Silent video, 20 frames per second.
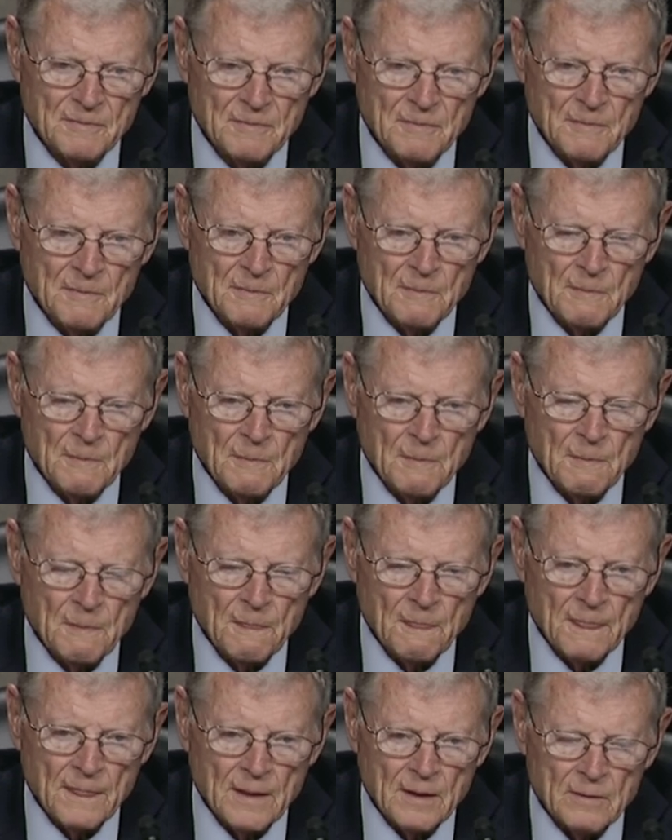I think
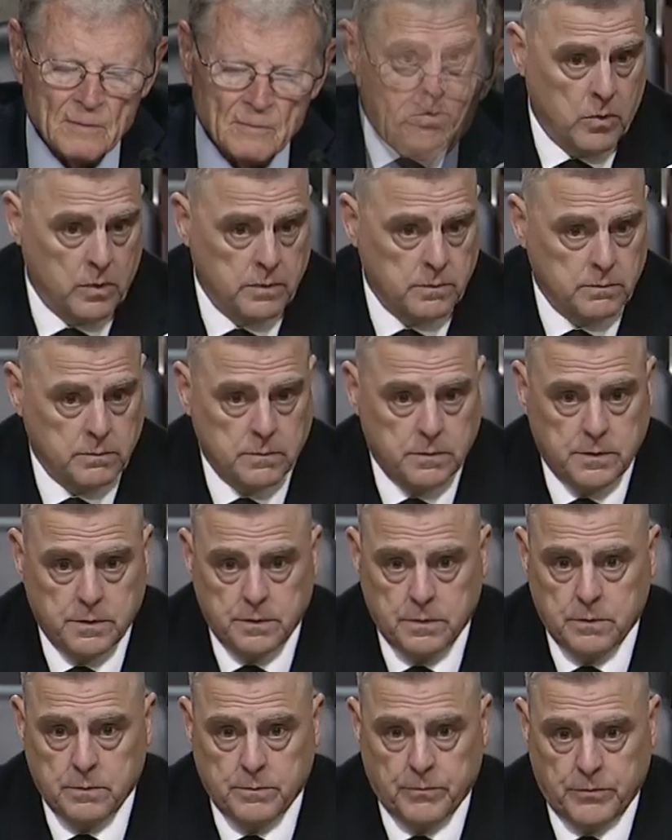it's very important
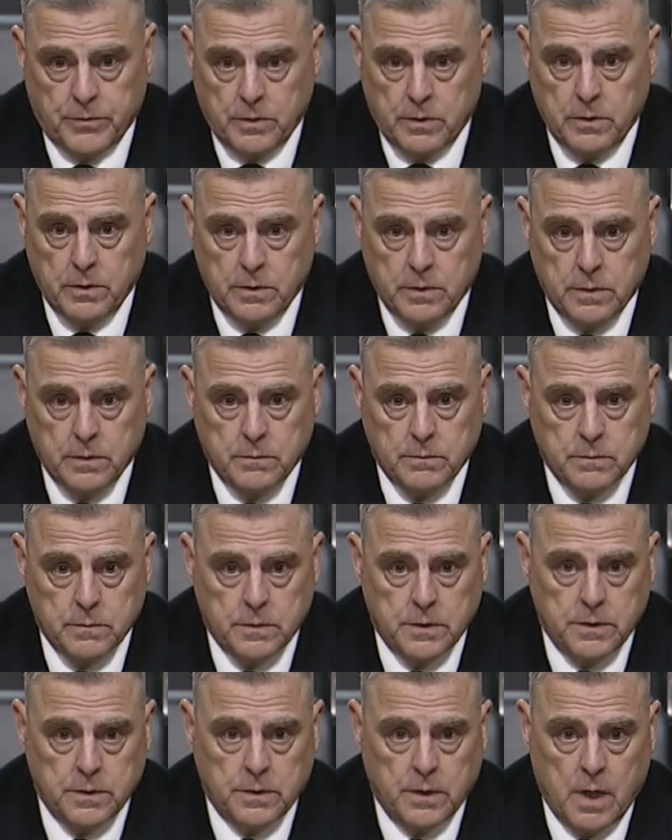to fill
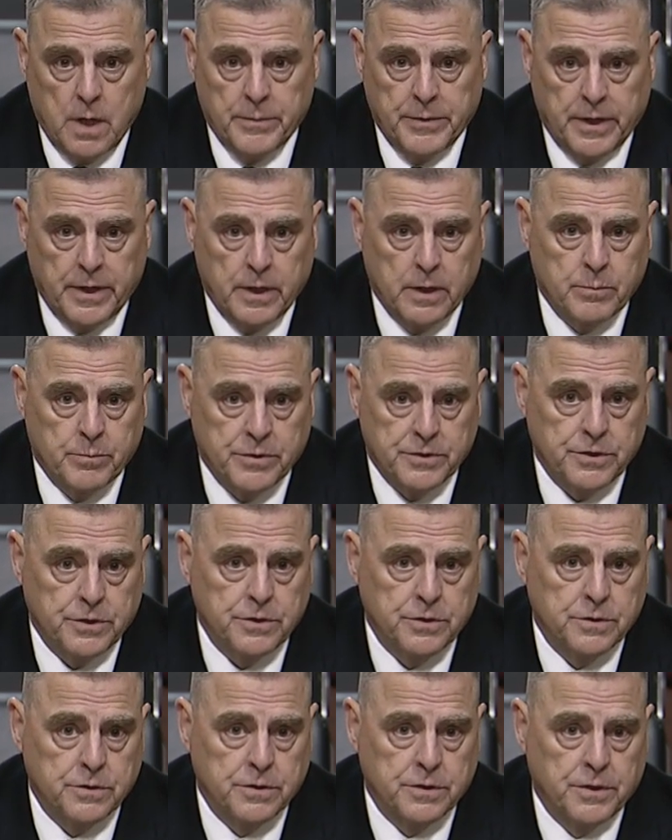the nominated
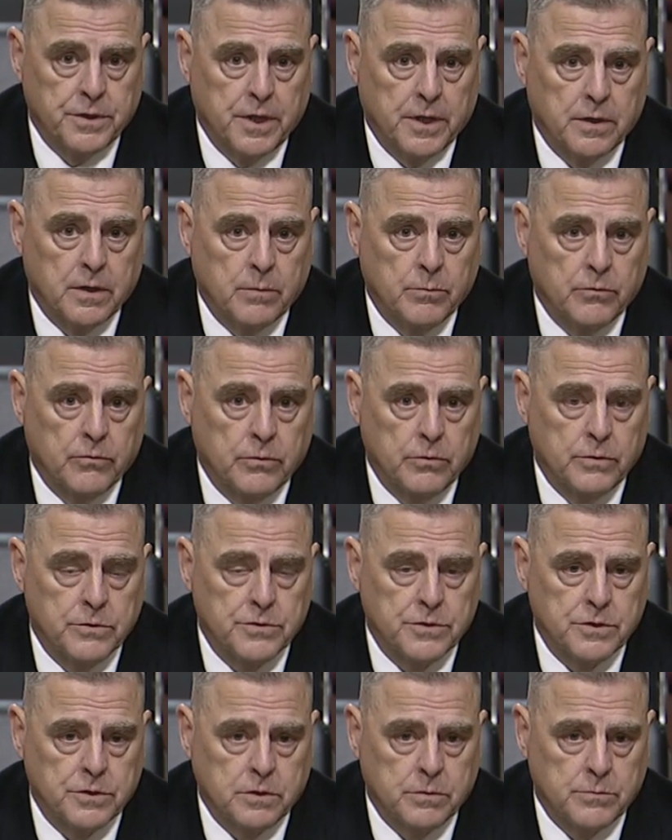positions and get them through the
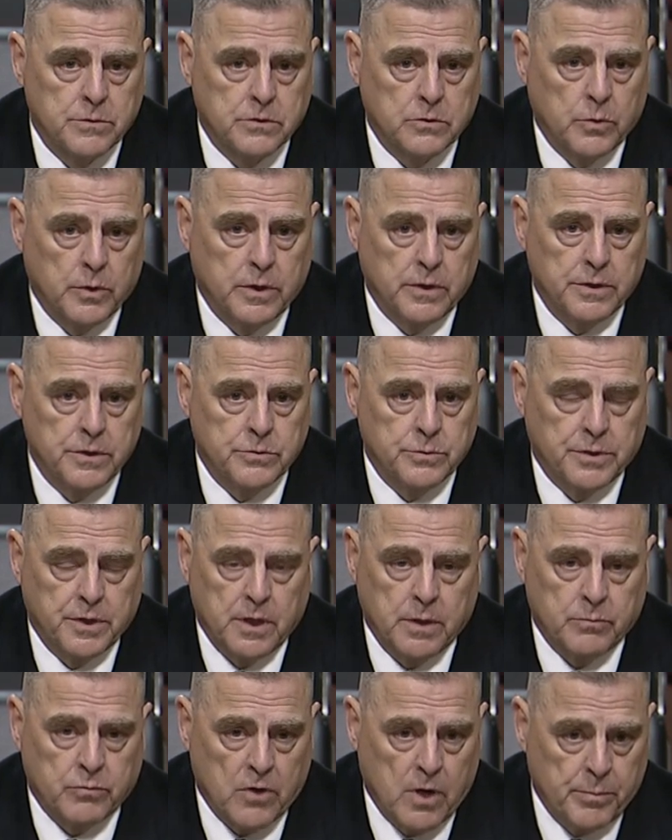system as quickly as we
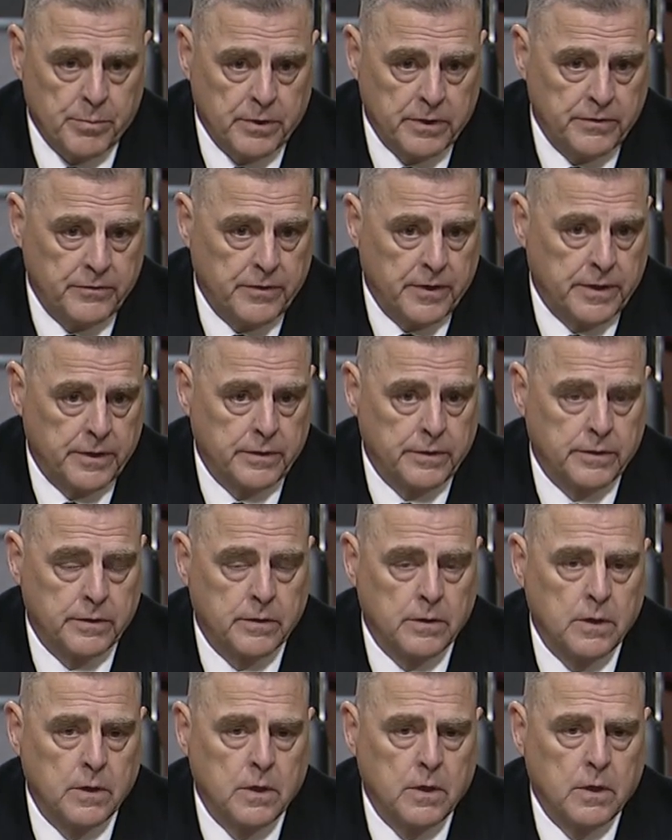can, properly vetted
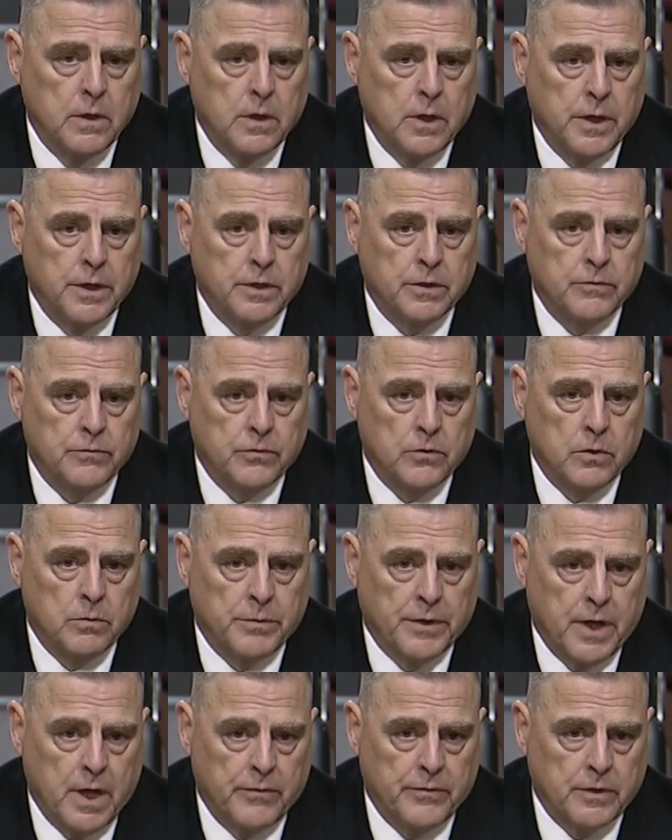and confirmed.
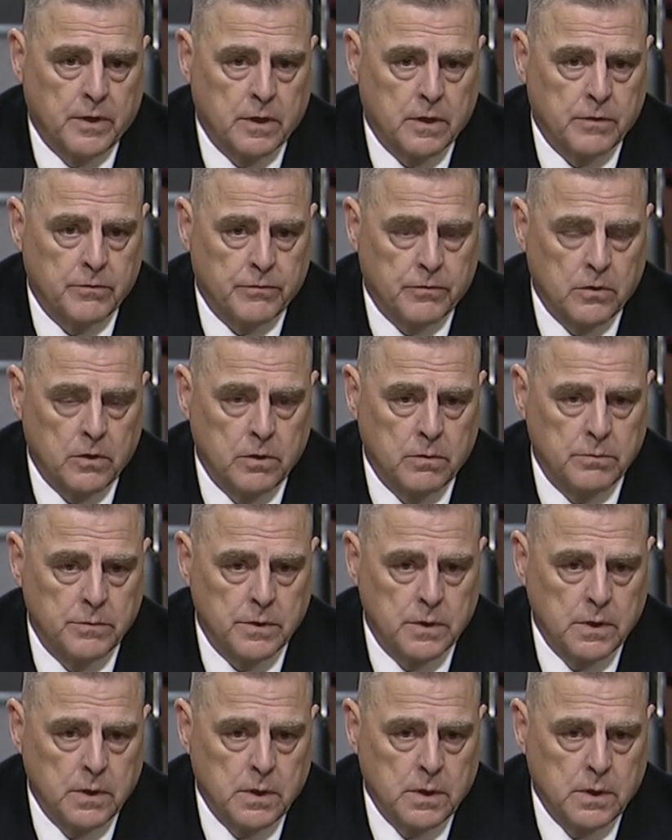But having a confirmed